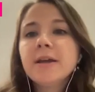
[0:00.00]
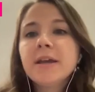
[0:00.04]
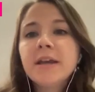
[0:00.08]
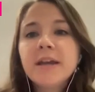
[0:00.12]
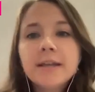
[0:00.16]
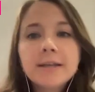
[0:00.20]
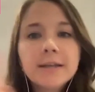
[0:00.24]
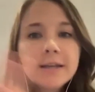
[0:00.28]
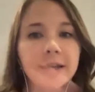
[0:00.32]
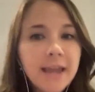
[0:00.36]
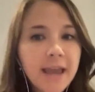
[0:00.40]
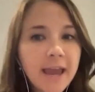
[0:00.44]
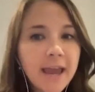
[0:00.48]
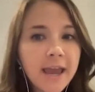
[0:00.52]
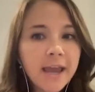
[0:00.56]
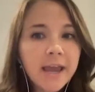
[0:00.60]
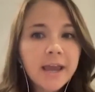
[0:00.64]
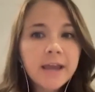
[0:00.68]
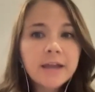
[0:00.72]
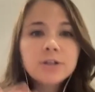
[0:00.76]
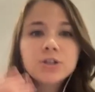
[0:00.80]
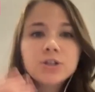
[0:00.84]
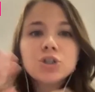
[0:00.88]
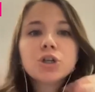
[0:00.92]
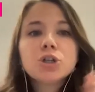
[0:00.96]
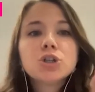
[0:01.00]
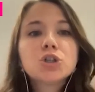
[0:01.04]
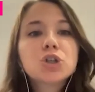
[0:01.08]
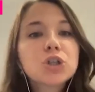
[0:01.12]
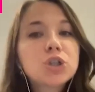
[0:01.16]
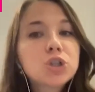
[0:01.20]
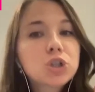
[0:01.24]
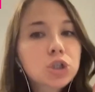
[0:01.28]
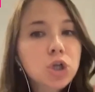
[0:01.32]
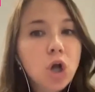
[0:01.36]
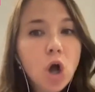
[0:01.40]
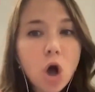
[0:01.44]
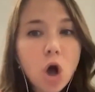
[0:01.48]
engage,
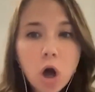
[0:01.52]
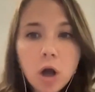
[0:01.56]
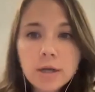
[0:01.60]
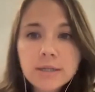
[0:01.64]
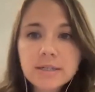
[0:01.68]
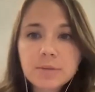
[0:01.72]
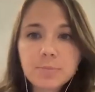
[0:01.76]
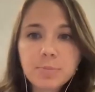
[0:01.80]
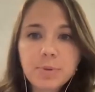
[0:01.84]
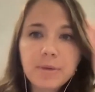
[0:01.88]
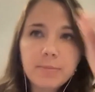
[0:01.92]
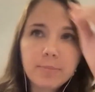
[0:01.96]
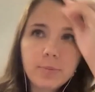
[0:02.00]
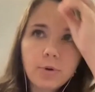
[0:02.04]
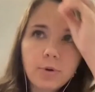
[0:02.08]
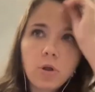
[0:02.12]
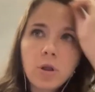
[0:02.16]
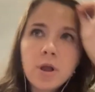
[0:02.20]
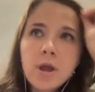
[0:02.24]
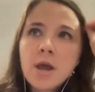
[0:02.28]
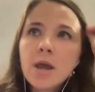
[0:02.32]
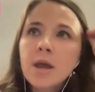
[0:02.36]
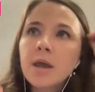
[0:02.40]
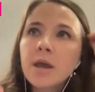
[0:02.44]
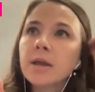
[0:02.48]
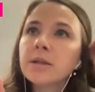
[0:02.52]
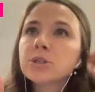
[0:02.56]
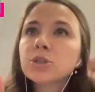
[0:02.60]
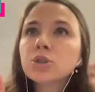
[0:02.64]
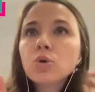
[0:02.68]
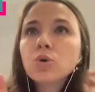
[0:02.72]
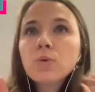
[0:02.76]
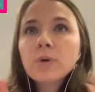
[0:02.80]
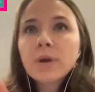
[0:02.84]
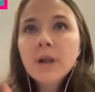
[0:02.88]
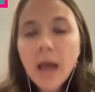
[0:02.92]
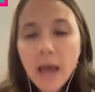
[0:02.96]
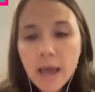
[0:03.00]
just talk to people. And
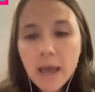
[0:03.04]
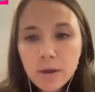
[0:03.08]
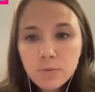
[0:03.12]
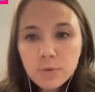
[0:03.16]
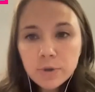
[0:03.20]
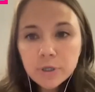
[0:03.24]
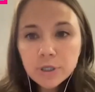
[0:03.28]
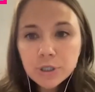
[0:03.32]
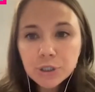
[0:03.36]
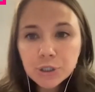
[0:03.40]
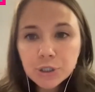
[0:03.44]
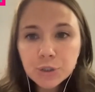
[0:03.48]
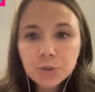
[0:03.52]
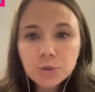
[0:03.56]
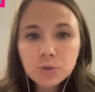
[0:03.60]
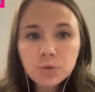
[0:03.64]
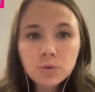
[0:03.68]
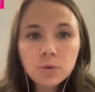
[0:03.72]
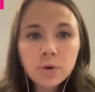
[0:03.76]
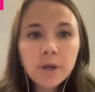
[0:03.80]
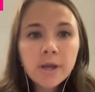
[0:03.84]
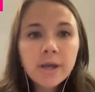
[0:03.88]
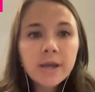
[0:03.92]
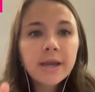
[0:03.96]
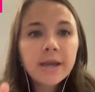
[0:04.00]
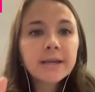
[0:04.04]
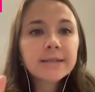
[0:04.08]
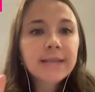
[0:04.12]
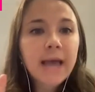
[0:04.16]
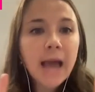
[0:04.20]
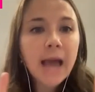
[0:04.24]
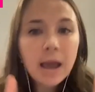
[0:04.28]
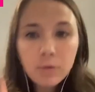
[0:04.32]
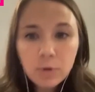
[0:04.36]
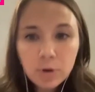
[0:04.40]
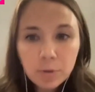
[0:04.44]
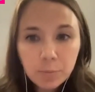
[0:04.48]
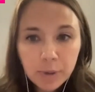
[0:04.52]
so what I would do is
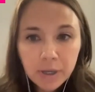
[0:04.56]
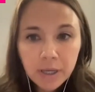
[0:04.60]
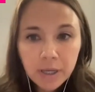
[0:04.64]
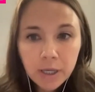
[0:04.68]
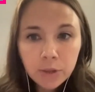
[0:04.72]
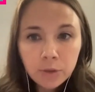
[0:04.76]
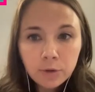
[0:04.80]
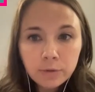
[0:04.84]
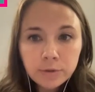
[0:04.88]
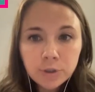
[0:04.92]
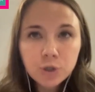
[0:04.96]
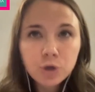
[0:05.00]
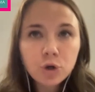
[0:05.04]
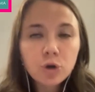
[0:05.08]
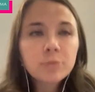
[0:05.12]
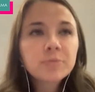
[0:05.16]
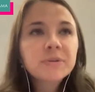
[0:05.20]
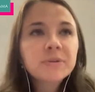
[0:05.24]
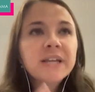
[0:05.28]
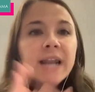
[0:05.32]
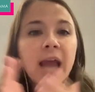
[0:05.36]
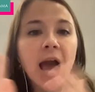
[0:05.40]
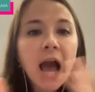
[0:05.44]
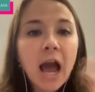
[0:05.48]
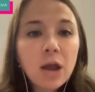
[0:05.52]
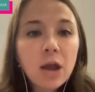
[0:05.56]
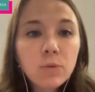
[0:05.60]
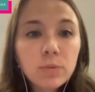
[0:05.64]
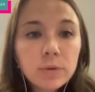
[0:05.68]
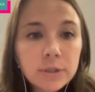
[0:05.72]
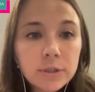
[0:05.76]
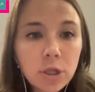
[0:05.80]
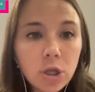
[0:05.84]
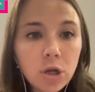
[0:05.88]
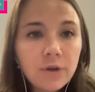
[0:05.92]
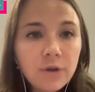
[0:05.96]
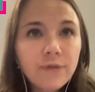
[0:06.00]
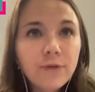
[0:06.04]
I would be in those groups and I
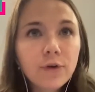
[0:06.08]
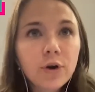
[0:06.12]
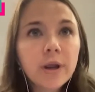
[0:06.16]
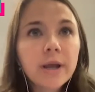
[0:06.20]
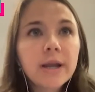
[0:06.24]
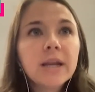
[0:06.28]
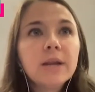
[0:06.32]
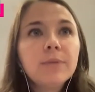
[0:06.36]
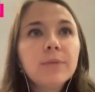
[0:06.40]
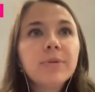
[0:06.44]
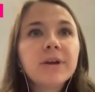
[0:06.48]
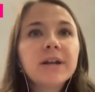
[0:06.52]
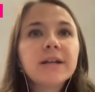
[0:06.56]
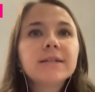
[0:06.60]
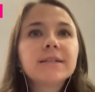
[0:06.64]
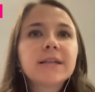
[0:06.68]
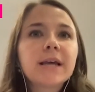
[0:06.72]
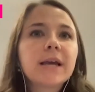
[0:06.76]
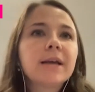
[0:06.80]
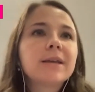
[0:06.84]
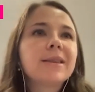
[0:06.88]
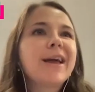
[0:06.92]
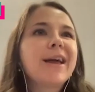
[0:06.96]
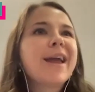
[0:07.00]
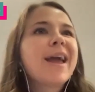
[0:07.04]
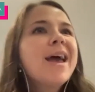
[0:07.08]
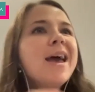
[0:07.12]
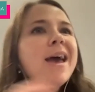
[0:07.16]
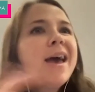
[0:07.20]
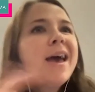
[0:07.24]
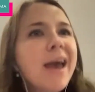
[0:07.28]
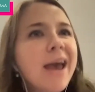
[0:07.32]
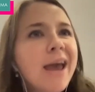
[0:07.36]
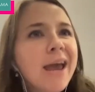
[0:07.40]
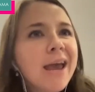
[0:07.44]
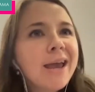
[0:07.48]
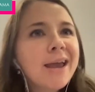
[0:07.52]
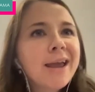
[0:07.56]
would look for anybody saying like,
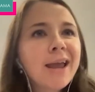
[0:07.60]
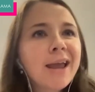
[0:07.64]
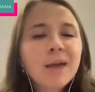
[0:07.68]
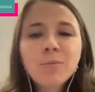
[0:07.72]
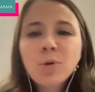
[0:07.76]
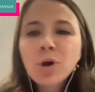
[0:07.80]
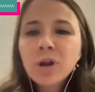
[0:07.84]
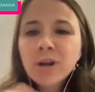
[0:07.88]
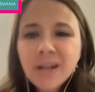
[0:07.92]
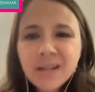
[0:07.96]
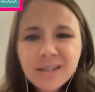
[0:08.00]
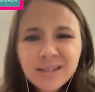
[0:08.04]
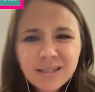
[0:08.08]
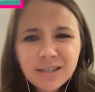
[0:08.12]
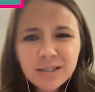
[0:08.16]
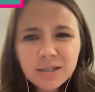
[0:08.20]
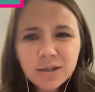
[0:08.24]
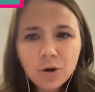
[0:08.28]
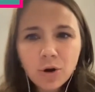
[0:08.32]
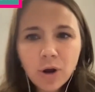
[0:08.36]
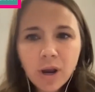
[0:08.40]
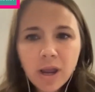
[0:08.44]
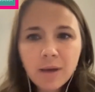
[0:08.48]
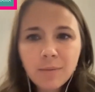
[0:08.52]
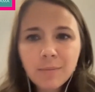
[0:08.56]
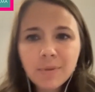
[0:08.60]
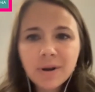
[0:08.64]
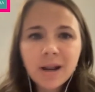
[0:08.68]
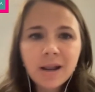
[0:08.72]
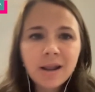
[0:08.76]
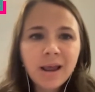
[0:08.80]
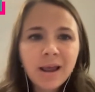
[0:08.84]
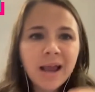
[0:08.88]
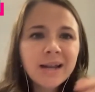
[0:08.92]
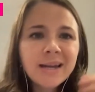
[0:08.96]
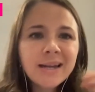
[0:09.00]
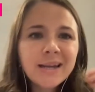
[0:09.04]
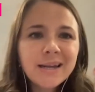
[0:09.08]
hey, I'm on Instagram and
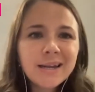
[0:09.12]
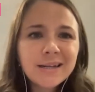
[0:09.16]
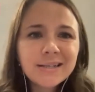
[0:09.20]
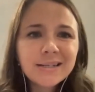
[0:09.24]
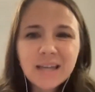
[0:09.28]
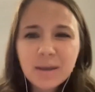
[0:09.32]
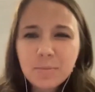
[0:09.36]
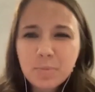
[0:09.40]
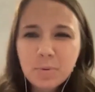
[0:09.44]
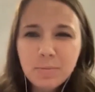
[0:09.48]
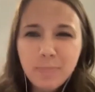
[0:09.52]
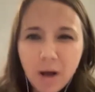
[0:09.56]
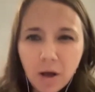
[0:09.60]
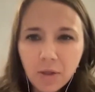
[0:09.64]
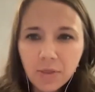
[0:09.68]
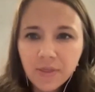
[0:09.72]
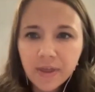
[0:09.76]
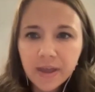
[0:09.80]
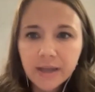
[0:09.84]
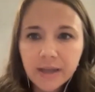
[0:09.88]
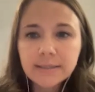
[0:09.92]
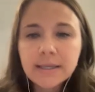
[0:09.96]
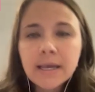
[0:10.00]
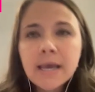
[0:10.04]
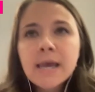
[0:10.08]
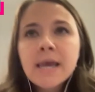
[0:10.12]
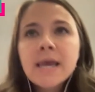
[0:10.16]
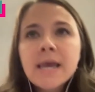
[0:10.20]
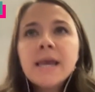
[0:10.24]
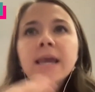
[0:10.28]
I need a tip about this.